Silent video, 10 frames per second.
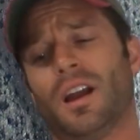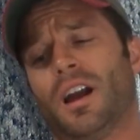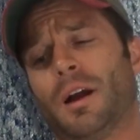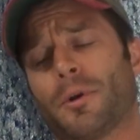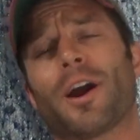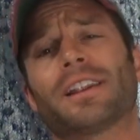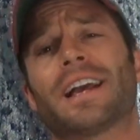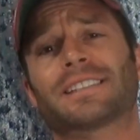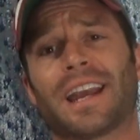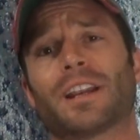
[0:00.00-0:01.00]
All right,
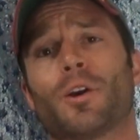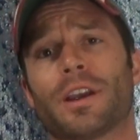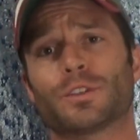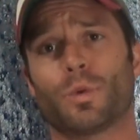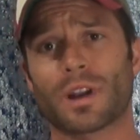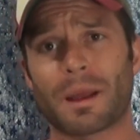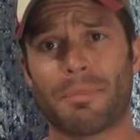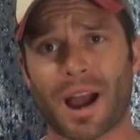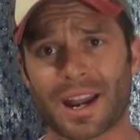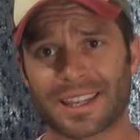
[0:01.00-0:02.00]
last category is would I
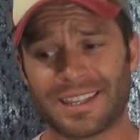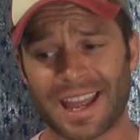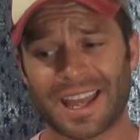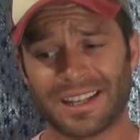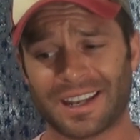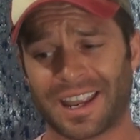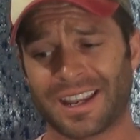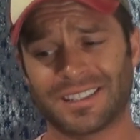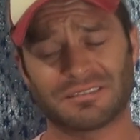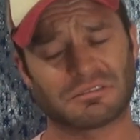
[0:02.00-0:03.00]
buy it again?
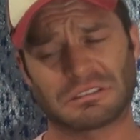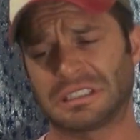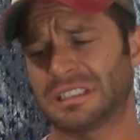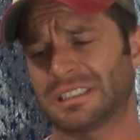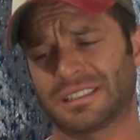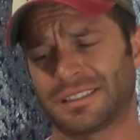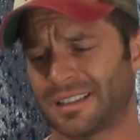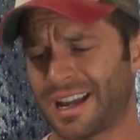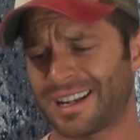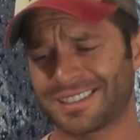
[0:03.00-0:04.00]
And
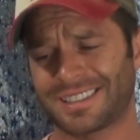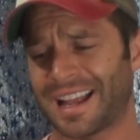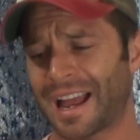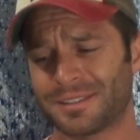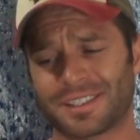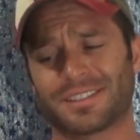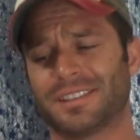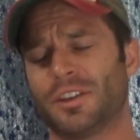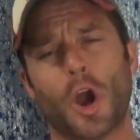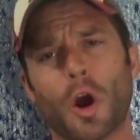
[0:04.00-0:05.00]
honestly, I just
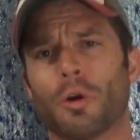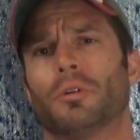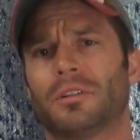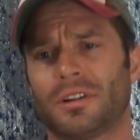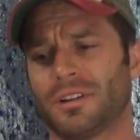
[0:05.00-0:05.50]
no.